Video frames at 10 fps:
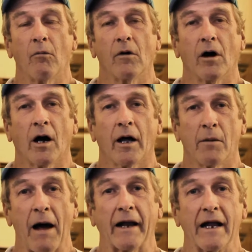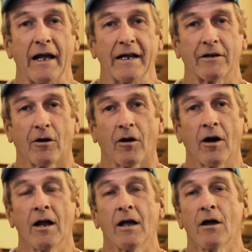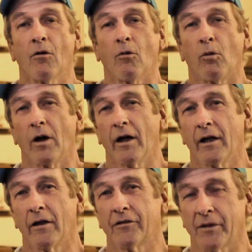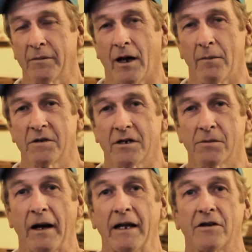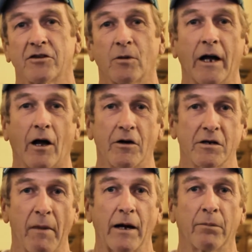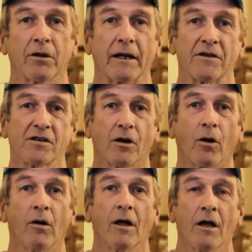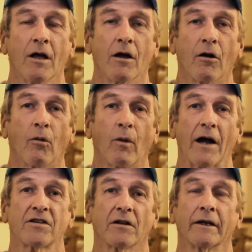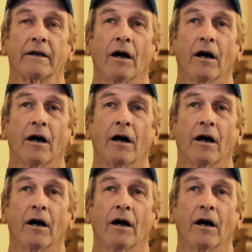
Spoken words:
on about an acre with sometimes as many as 300 tomato plants. So we actually